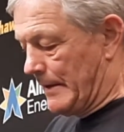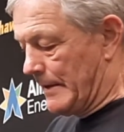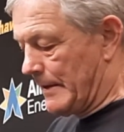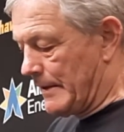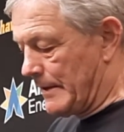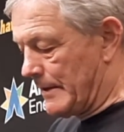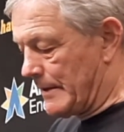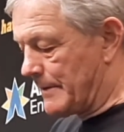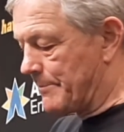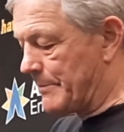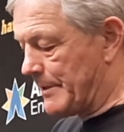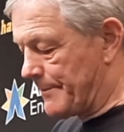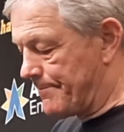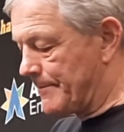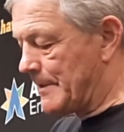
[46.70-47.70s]
Uh,
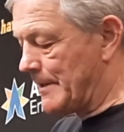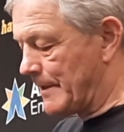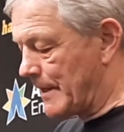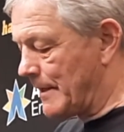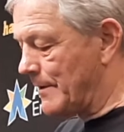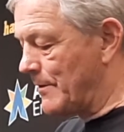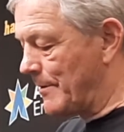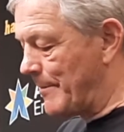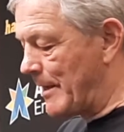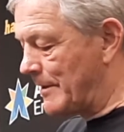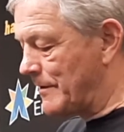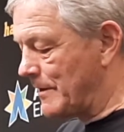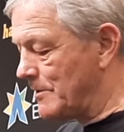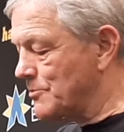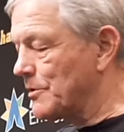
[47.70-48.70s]
but you know, again, going back
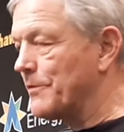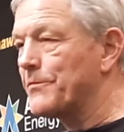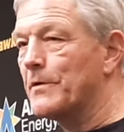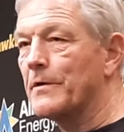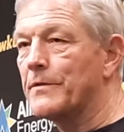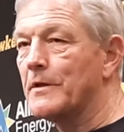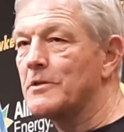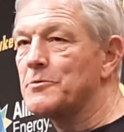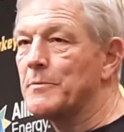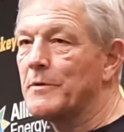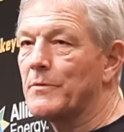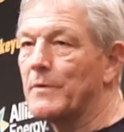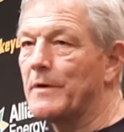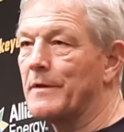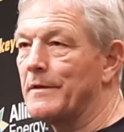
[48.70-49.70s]
to injury front, that's been
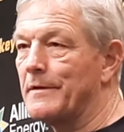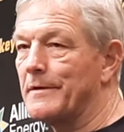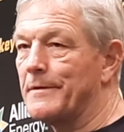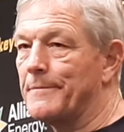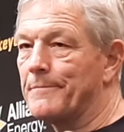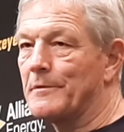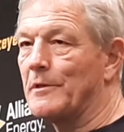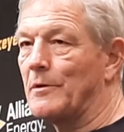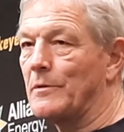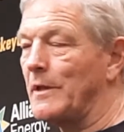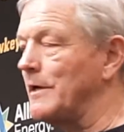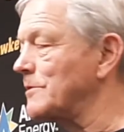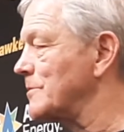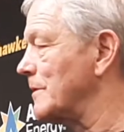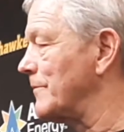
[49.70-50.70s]
one of the low
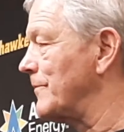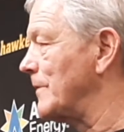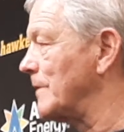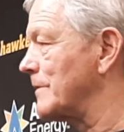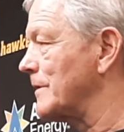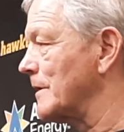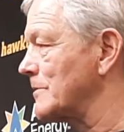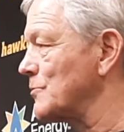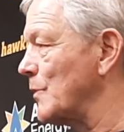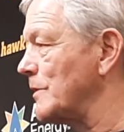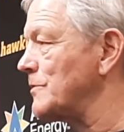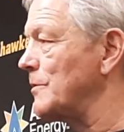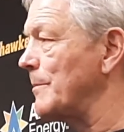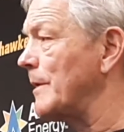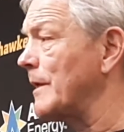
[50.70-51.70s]
lights of uh, things. Way
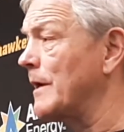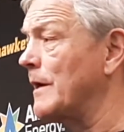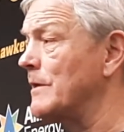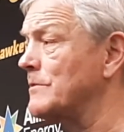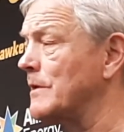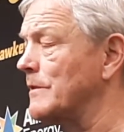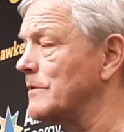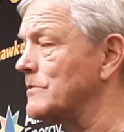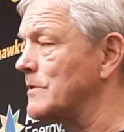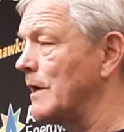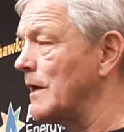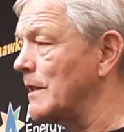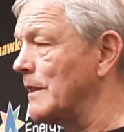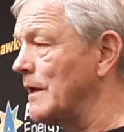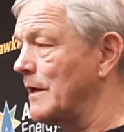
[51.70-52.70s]
too many guys on the
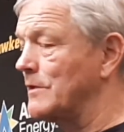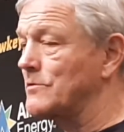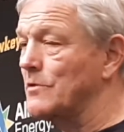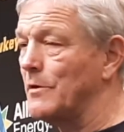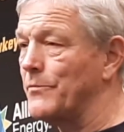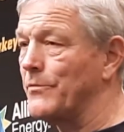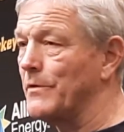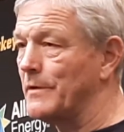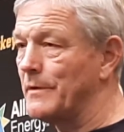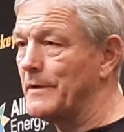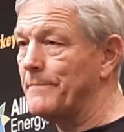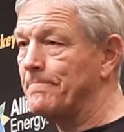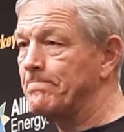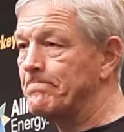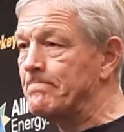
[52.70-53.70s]
sidelines. Hopefully,
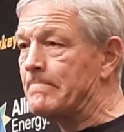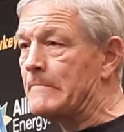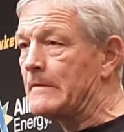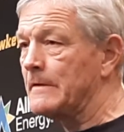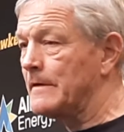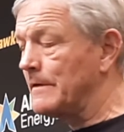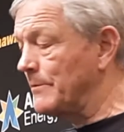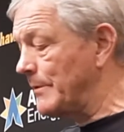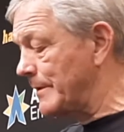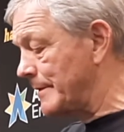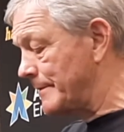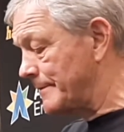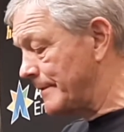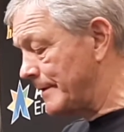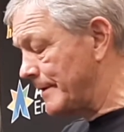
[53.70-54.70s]
uh, we
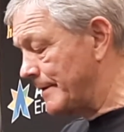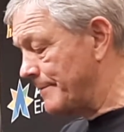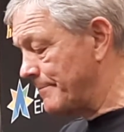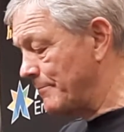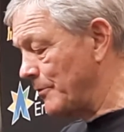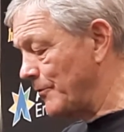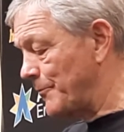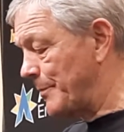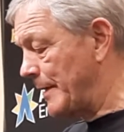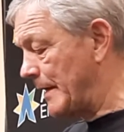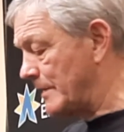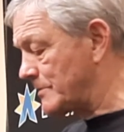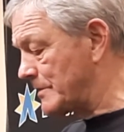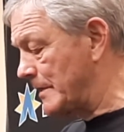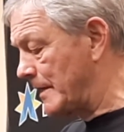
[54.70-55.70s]
can you know move
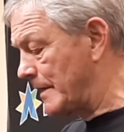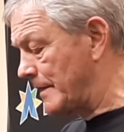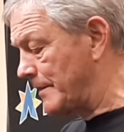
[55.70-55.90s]
past that.